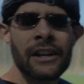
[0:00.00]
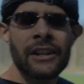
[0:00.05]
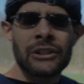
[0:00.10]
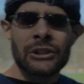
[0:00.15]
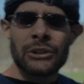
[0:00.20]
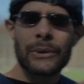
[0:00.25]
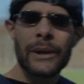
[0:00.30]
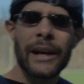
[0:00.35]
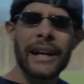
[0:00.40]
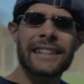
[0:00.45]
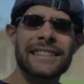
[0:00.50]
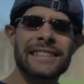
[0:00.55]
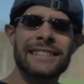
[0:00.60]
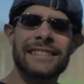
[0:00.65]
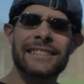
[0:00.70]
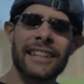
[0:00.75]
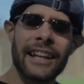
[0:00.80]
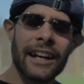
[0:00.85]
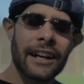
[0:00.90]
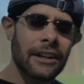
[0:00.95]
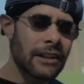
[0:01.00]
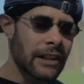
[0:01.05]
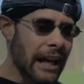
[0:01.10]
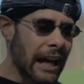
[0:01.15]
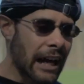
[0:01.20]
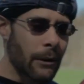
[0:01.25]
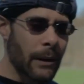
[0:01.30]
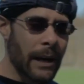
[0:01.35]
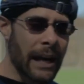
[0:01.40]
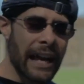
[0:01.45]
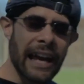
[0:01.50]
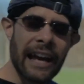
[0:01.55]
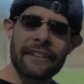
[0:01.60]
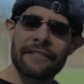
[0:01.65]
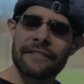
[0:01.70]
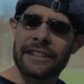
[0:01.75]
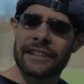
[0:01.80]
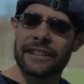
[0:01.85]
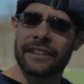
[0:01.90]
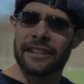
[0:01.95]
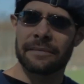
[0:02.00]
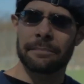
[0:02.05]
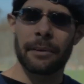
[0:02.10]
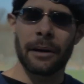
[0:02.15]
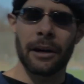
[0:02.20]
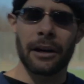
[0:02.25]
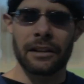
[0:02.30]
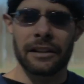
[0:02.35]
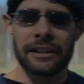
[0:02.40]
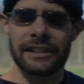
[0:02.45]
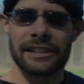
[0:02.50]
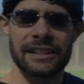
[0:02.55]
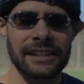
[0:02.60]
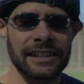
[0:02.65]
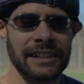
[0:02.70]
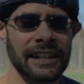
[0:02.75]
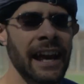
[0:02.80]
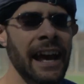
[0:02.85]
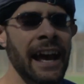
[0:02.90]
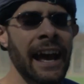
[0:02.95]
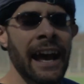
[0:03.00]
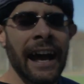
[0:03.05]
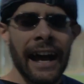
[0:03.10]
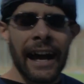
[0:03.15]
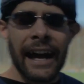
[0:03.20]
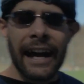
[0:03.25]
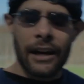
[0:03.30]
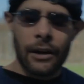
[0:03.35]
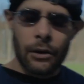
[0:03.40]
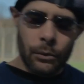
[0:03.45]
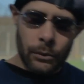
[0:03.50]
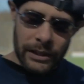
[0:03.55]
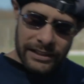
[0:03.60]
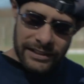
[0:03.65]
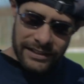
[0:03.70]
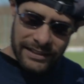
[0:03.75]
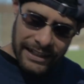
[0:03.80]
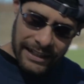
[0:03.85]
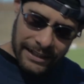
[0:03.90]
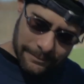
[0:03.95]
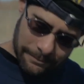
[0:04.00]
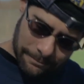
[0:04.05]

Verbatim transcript: You guys can tell how heavy this ball is and how it's not